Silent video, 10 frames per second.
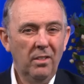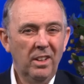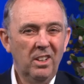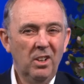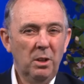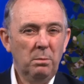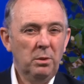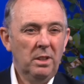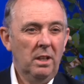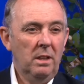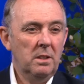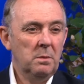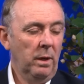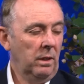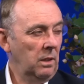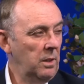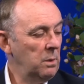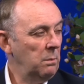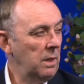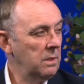you got to put that in the
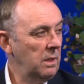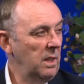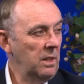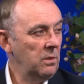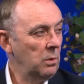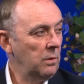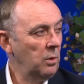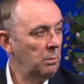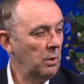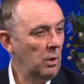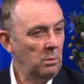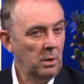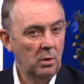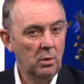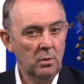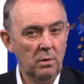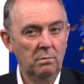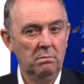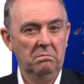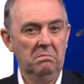speculation basket, any sort of crypto, because of
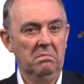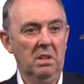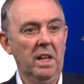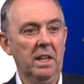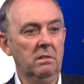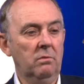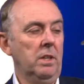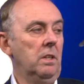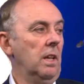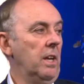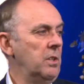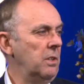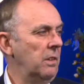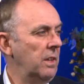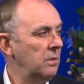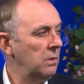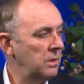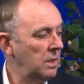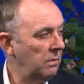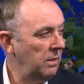the lack of regulation and that sort of
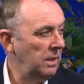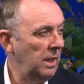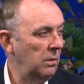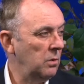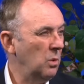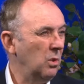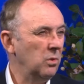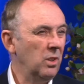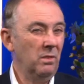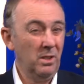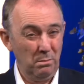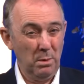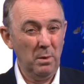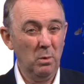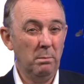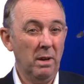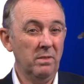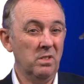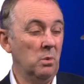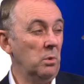stuff in there as well. So that's probably what
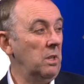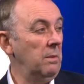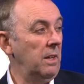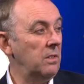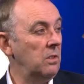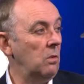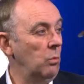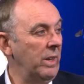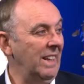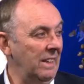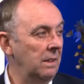Buffett's talking about. It's not really